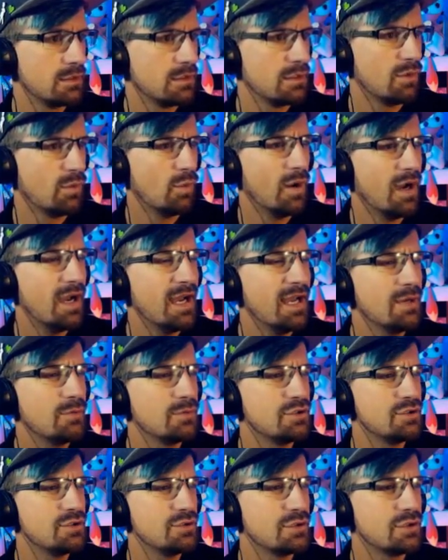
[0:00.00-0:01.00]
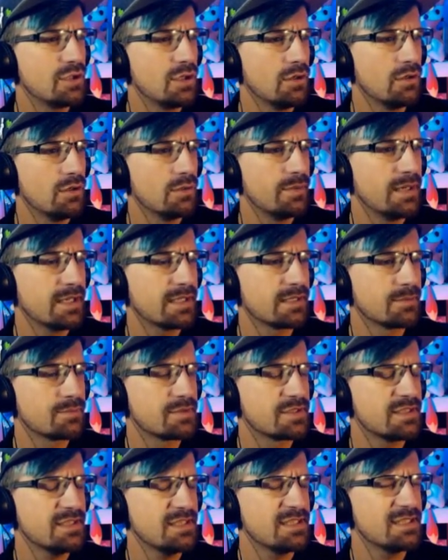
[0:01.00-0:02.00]
Why would you go back
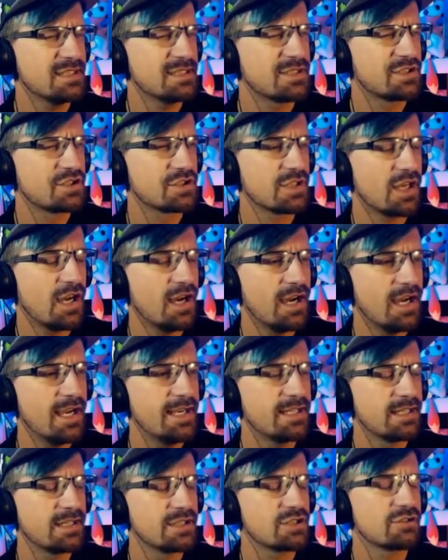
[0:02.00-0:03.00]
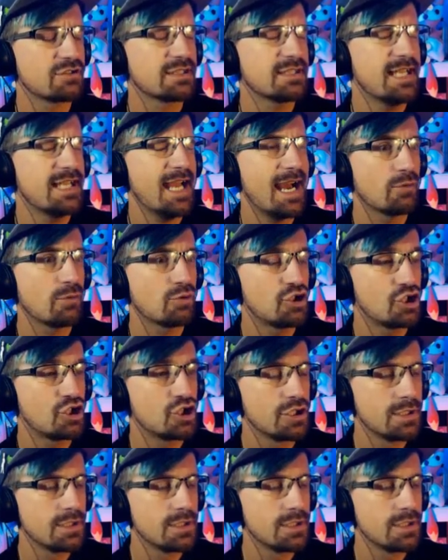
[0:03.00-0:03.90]
upstairs? Just hide under a couch.